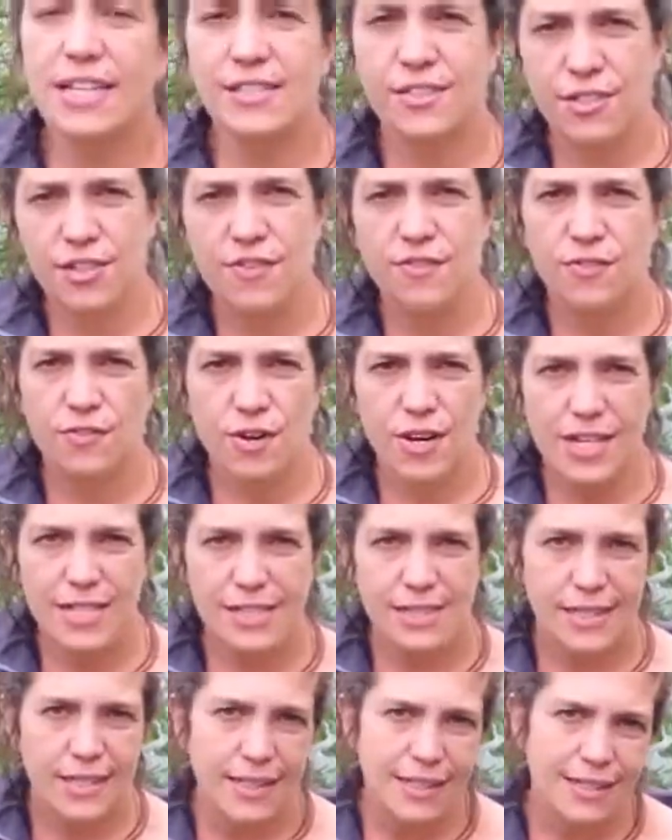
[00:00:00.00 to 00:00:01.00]
know your
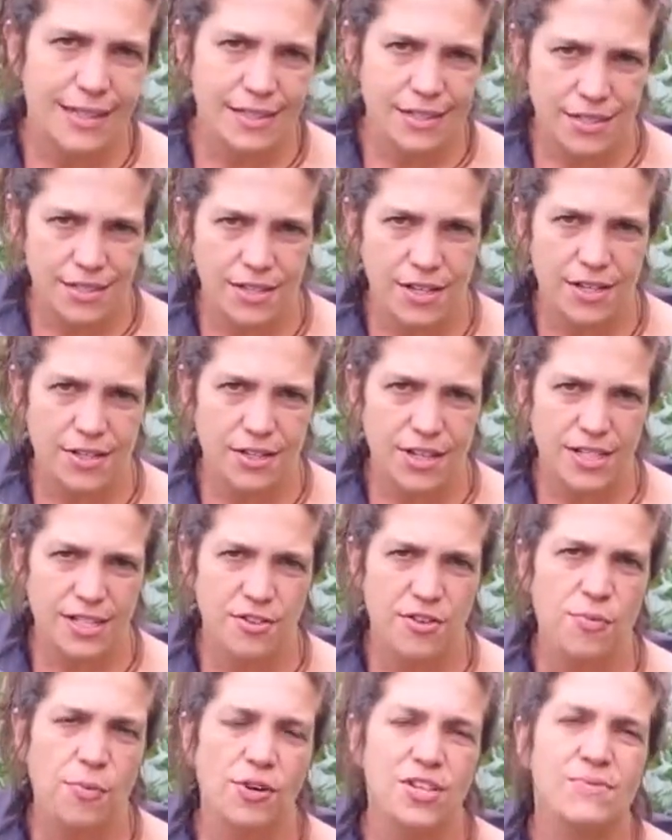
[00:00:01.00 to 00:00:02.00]
variety. That's a good
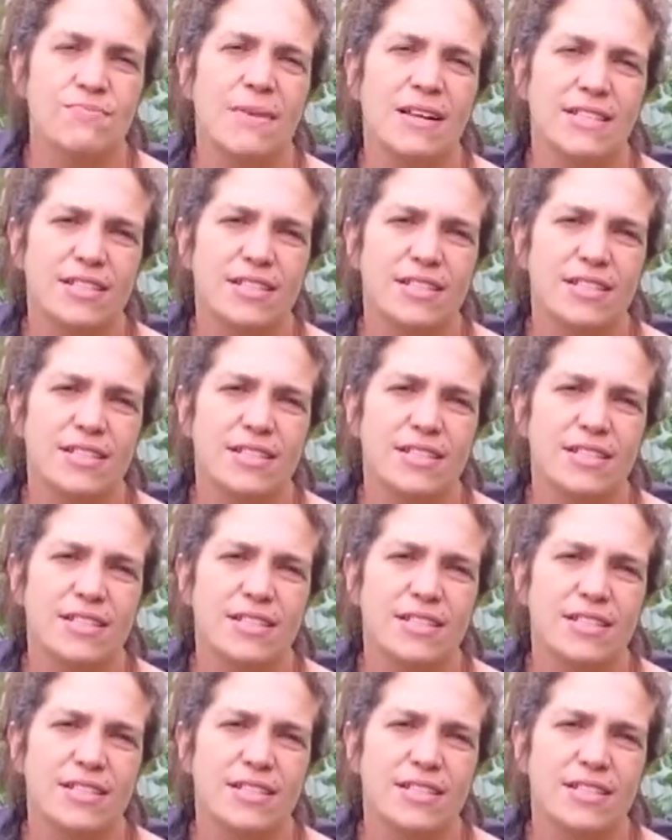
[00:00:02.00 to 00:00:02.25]
idea of what it's meant